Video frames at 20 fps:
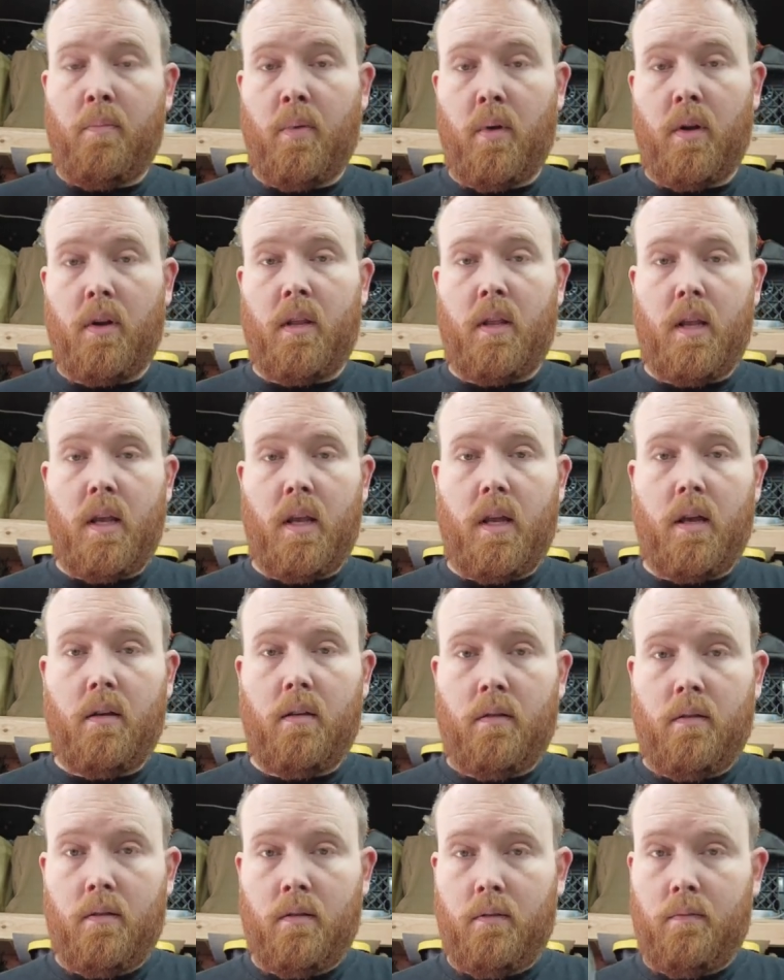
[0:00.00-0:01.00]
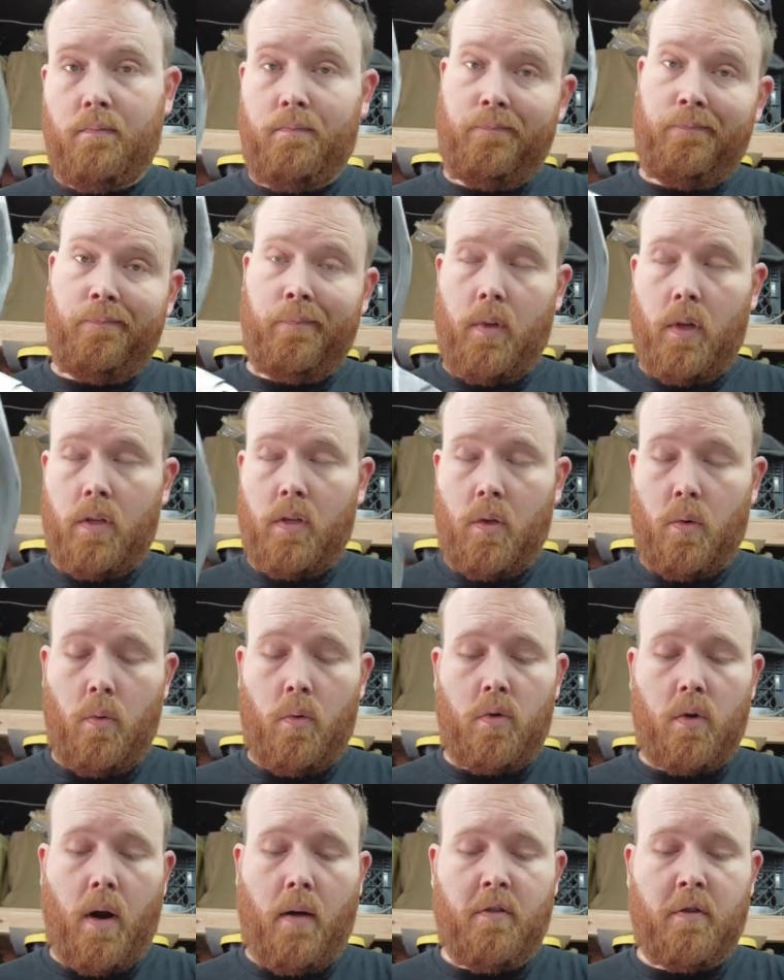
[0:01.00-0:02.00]
put the
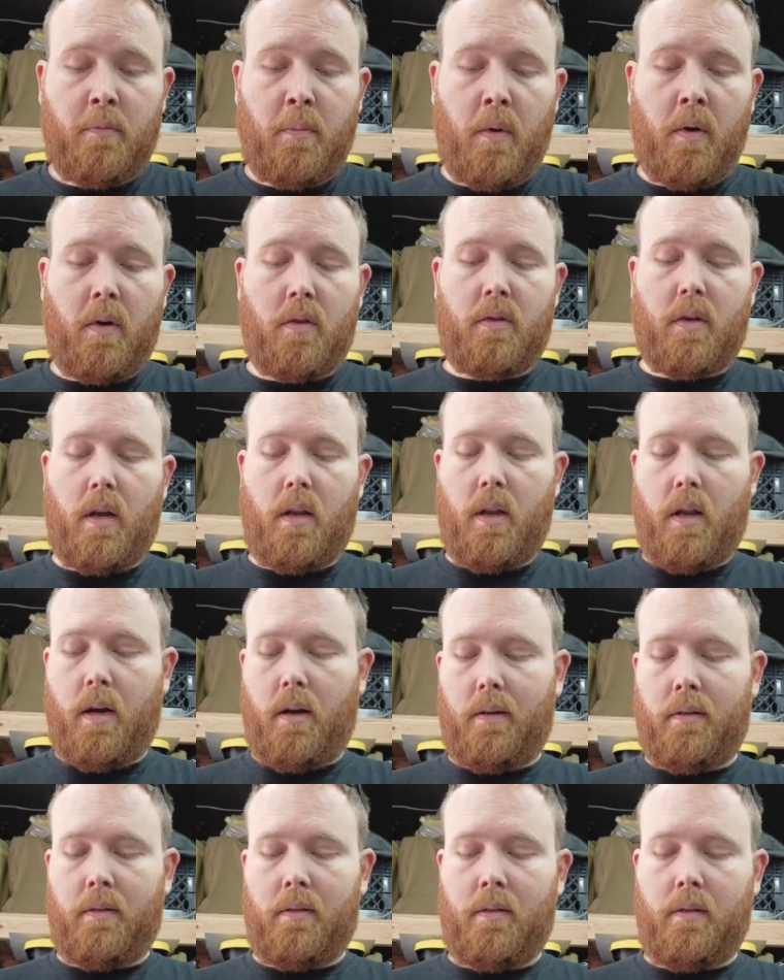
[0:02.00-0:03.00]
two-wheel drive spindles on there?